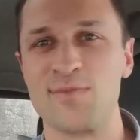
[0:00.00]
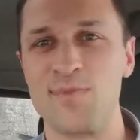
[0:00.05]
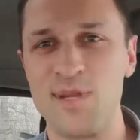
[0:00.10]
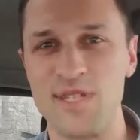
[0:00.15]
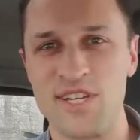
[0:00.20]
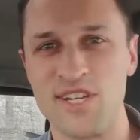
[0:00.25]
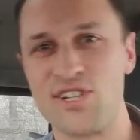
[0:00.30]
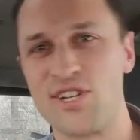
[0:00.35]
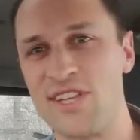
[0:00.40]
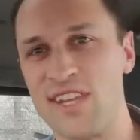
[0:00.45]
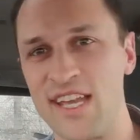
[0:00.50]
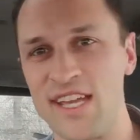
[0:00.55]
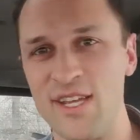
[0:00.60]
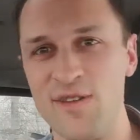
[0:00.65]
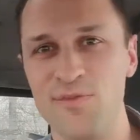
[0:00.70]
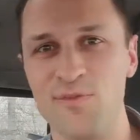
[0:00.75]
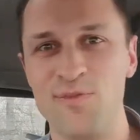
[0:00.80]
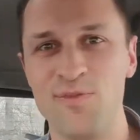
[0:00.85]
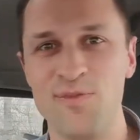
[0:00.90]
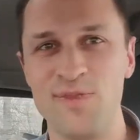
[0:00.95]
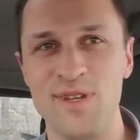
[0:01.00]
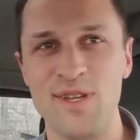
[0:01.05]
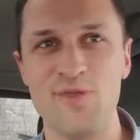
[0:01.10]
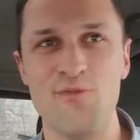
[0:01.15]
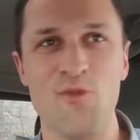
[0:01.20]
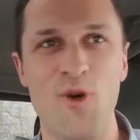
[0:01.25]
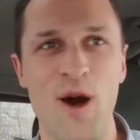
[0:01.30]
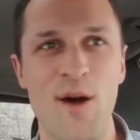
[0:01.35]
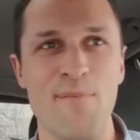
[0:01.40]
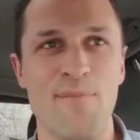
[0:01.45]
position that you
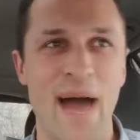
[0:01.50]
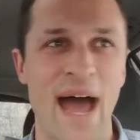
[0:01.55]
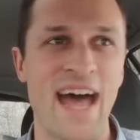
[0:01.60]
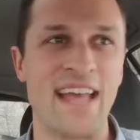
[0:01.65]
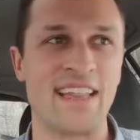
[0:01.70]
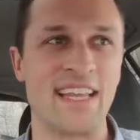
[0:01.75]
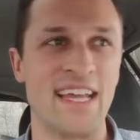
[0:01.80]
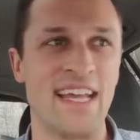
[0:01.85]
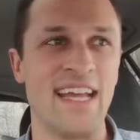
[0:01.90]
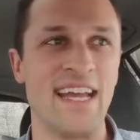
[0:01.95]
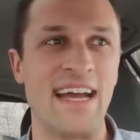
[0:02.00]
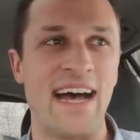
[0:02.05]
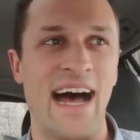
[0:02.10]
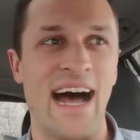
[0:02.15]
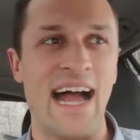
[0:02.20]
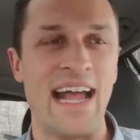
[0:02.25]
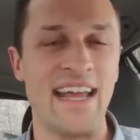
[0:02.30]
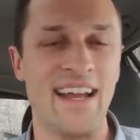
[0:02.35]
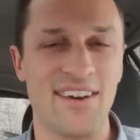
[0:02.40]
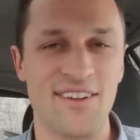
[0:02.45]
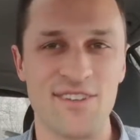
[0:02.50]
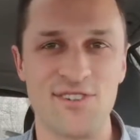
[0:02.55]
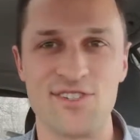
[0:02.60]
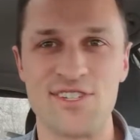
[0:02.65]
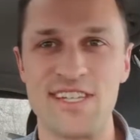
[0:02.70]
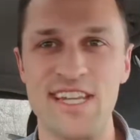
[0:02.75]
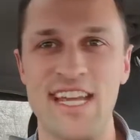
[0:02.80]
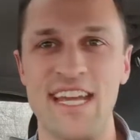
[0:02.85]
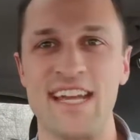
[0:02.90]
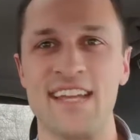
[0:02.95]
want badly, I
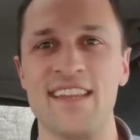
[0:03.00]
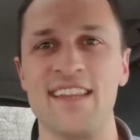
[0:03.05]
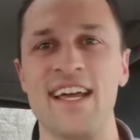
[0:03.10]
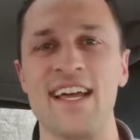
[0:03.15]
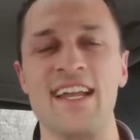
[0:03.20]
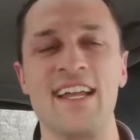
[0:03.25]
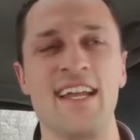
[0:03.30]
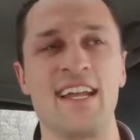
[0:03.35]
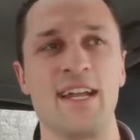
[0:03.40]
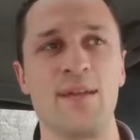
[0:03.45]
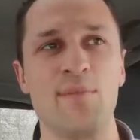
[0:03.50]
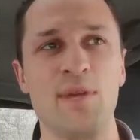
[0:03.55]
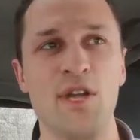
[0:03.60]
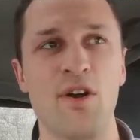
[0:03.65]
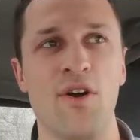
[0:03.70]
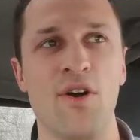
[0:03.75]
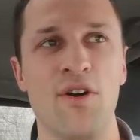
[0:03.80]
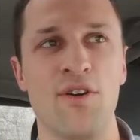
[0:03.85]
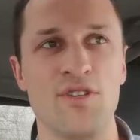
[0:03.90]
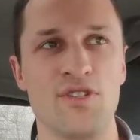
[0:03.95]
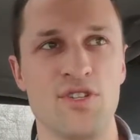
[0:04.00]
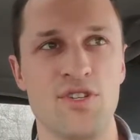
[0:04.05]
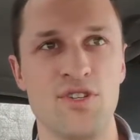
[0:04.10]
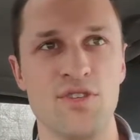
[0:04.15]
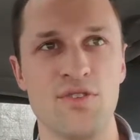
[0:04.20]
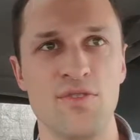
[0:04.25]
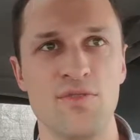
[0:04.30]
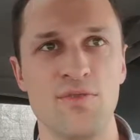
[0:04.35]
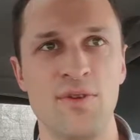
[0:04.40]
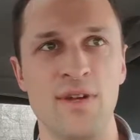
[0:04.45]
understand that it can be hard
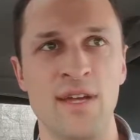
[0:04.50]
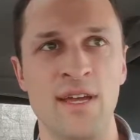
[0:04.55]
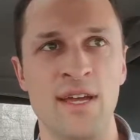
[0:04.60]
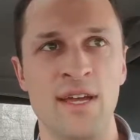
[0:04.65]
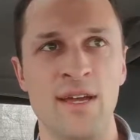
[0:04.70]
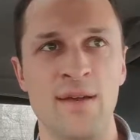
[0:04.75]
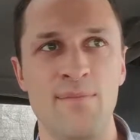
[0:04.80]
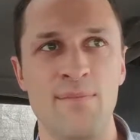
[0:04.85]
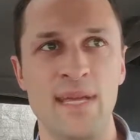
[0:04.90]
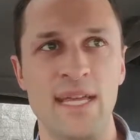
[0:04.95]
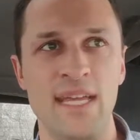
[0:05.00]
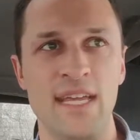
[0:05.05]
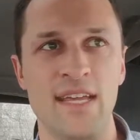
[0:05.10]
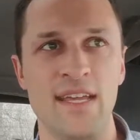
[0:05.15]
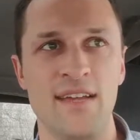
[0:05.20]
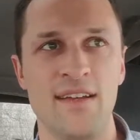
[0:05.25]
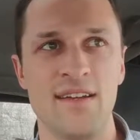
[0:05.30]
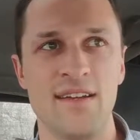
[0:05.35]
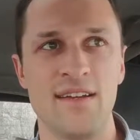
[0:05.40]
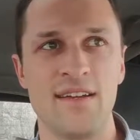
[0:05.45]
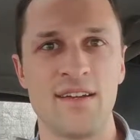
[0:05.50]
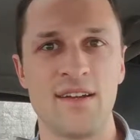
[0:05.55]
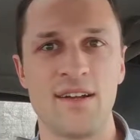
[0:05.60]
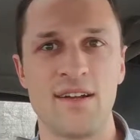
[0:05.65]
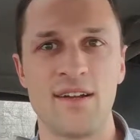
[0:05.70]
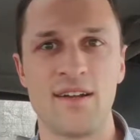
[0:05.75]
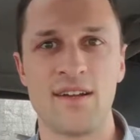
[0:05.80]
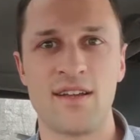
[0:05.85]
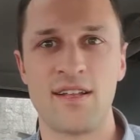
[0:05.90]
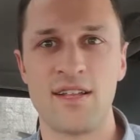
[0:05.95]
to be
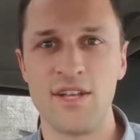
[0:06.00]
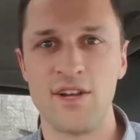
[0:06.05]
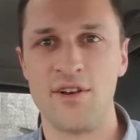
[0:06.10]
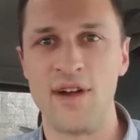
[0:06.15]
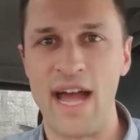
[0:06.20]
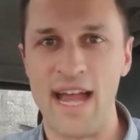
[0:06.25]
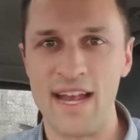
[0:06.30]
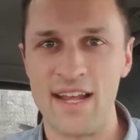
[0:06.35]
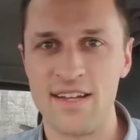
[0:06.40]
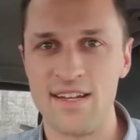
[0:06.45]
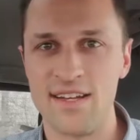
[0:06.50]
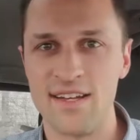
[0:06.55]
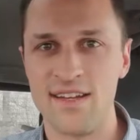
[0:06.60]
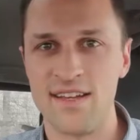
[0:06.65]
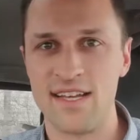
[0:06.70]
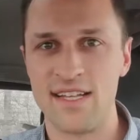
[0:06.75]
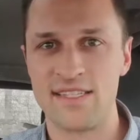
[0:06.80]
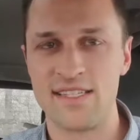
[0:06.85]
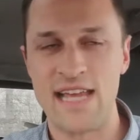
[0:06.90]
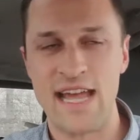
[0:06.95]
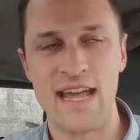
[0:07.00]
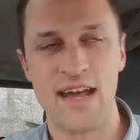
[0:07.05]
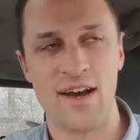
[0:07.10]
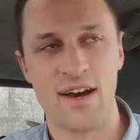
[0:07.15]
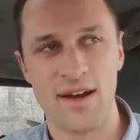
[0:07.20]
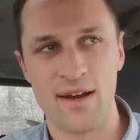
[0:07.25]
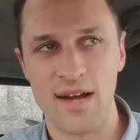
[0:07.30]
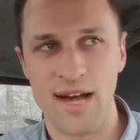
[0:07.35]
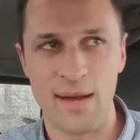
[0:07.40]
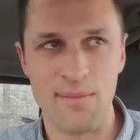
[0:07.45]
clear-headed and say,
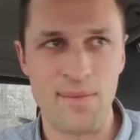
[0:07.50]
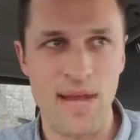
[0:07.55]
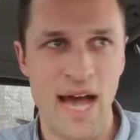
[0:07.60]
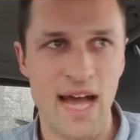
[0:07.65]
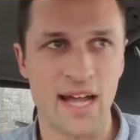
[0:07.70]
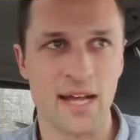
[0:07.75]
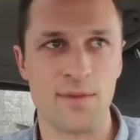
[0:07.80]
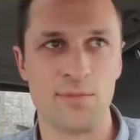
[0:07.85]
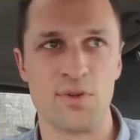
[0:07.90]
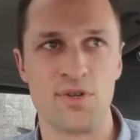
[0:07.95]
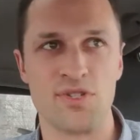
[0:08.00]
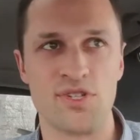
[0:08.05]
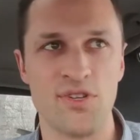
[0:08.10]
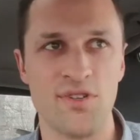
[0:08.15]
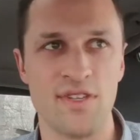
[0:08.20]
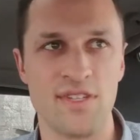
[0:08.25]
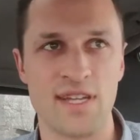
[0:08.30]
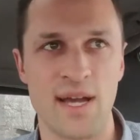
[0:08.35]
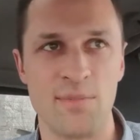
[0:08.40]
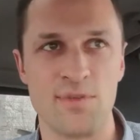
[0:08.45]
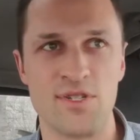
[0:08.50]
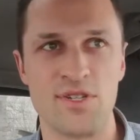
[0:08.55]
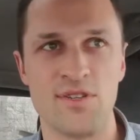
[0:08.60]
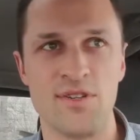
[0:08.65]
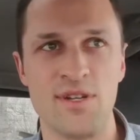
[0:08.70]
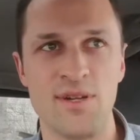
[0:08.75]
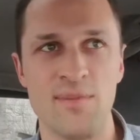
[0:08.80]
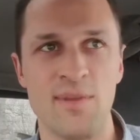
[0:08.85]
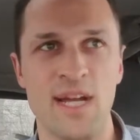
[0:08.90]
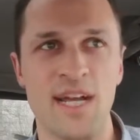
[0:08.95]
oh, I'm not going to pursue this
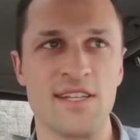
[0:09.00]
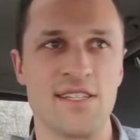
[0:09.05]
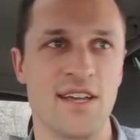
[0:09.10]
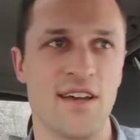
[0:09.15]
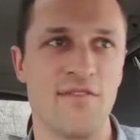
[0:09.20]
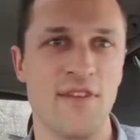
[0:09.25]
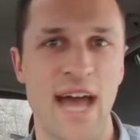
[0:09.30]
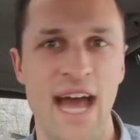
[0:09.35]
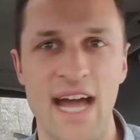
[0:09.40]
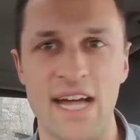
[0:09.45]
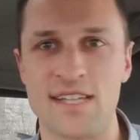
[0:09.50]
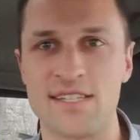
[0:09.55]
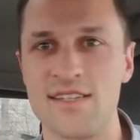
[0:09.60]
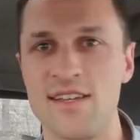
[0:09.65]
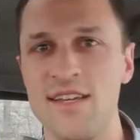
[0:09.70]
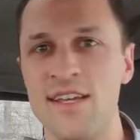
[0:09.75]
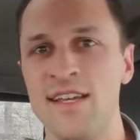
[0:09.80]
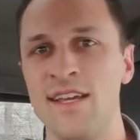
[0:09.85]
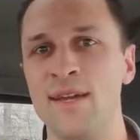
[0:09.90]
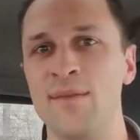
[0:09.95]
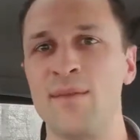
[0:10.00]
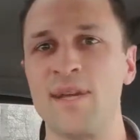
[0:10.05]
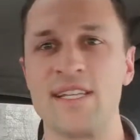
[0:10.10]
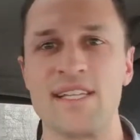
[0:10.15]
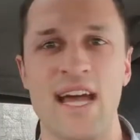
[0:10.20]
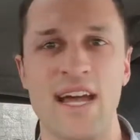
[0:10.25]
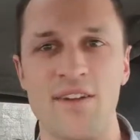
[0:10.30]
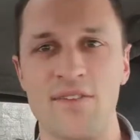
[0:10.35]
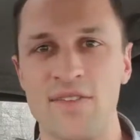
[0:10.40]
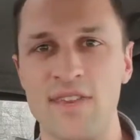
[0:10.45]
opportunity because of X,
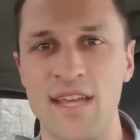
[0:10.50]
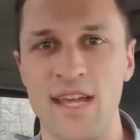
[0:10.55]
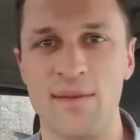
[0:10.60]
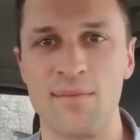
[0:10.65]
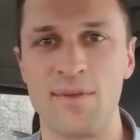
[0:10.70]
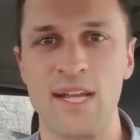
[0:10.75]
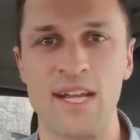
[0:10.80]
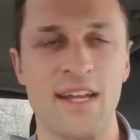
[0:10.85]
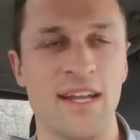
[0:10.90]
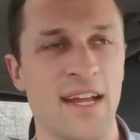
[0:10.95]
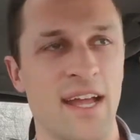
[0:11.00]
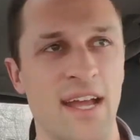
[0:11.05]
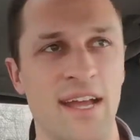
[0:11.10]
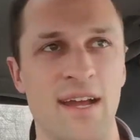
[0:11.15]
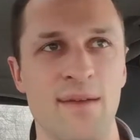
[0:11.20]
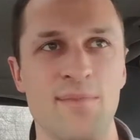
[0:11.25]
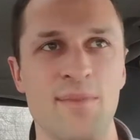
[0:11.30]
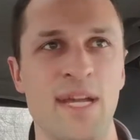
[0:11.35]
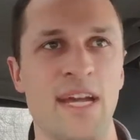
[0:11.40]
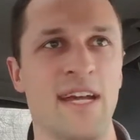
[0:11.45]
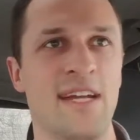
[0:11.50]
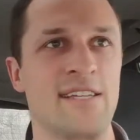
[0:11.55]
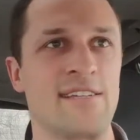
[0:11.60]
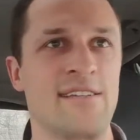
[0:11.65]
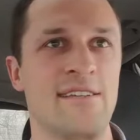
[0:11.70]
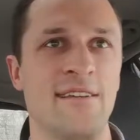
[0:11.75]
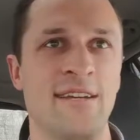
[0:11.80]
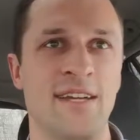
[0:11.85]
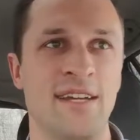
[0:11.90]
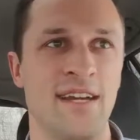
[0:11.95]
because I don't think I'm going to get it,
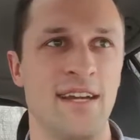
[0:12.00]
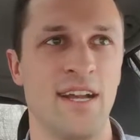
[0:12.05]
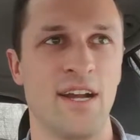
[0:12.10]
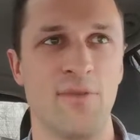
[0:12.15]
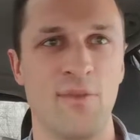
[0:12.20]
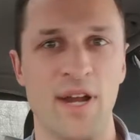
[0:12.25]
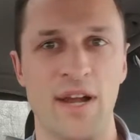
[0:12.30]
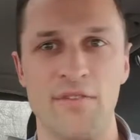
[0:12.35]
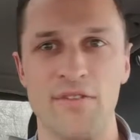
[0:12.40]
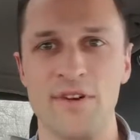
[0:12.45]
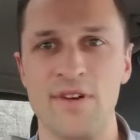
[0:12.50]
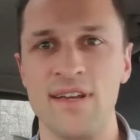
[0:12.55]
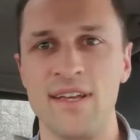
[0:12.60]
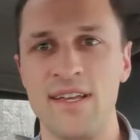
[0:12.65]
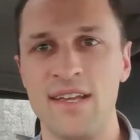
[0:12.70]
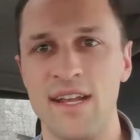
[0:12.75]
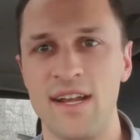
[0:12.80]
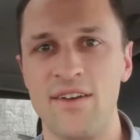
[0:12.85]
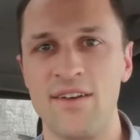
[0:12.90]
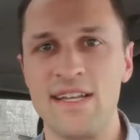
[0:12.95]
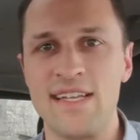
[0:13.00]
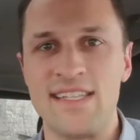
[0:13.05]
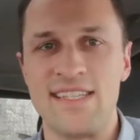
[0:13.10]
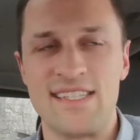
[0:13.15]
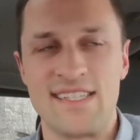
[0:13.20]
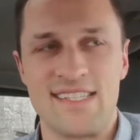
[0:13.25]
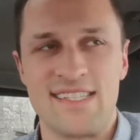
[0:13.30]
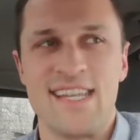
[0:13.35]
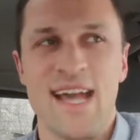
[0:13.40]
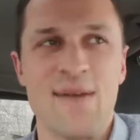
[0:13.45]
because, whatever.
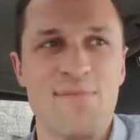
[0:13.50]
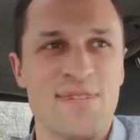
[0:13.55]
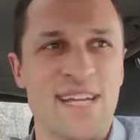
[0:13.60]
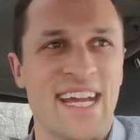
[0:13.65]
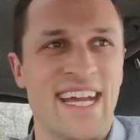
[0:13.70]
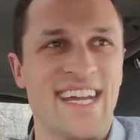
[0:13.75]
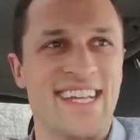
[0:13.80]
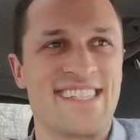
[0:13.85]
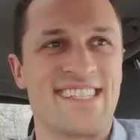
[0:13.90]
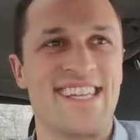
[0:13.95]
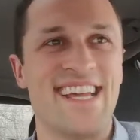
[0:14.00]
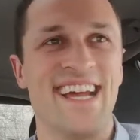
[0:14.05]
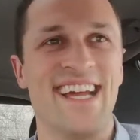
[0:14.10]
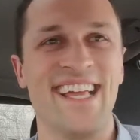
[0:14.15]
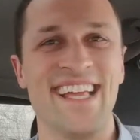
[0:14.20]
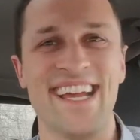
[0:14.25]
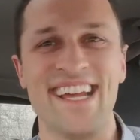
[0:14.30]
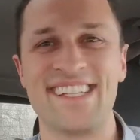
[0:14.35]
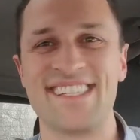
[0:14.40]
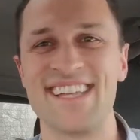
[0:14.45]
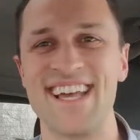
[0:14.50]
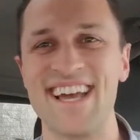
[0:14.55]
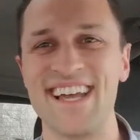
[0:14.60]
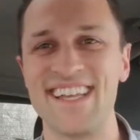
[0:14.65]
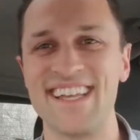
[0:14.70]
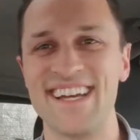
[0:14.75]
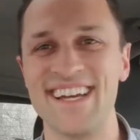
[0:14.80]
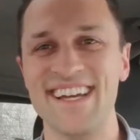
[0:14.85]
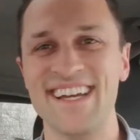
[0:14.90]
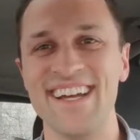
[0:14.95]
It's tempting. It's
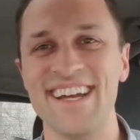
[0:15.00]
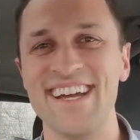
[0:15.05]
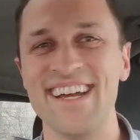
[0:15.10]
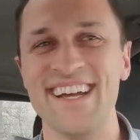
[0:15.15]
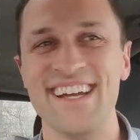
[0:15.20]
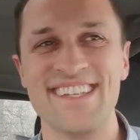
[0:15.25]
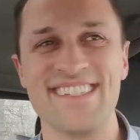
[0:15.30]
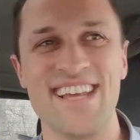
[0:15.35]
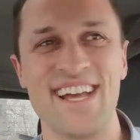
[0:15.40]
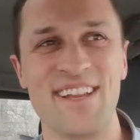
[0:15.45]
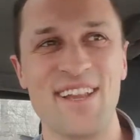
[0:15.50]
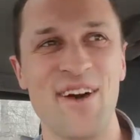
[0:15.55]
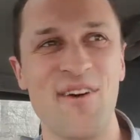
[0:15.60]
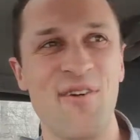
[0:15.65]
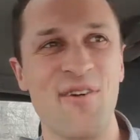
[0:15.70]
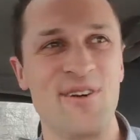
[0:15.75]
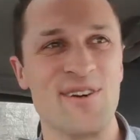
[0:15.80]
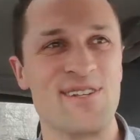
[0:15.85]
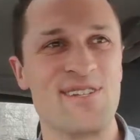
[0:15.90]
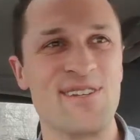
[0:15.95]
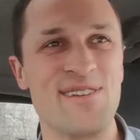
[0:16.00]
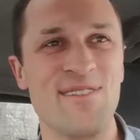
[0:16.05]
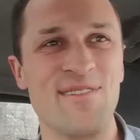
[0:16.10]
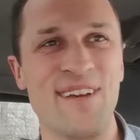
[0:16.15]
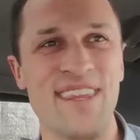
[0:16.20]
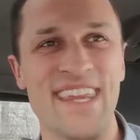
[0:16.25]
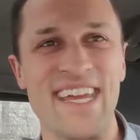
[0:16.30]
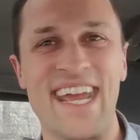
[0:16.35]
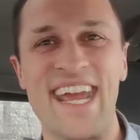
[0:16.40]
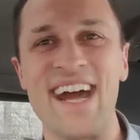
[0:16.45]
like the horse
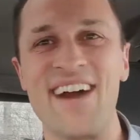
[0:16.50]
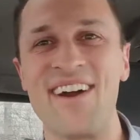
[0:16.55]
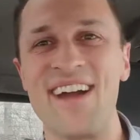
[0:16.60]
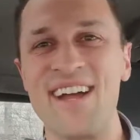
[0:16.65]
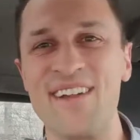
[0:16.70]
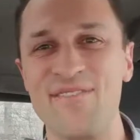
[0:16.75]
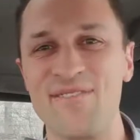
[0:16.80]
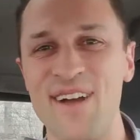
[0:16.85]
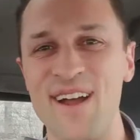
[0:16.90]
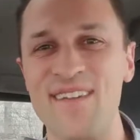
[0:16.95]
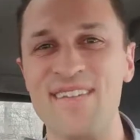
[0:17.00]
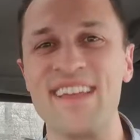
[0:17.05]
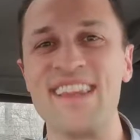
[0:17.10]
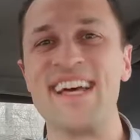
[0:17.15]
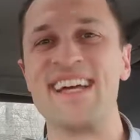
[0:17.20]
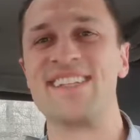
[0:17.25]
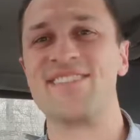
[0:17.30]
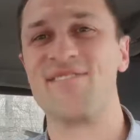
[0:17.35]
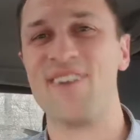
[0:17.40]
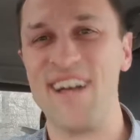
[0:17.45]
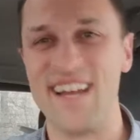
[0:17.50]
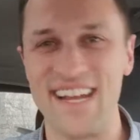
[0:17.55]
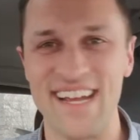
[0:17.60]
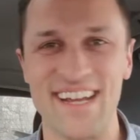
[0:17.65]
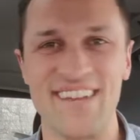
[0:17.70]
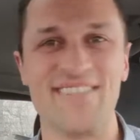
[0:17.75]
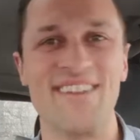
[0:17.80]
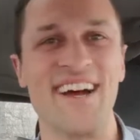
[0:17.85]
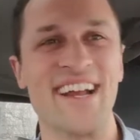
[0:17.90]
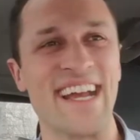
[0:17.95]
with the carrot in front of it that's
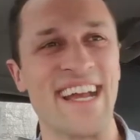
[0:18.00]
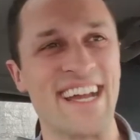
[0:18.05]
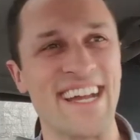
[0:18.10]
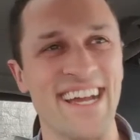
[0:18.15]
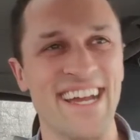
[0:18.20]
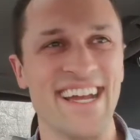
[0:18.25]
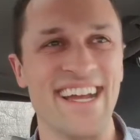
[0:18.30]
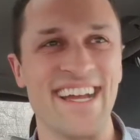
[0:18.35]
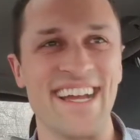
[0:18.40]
running and running.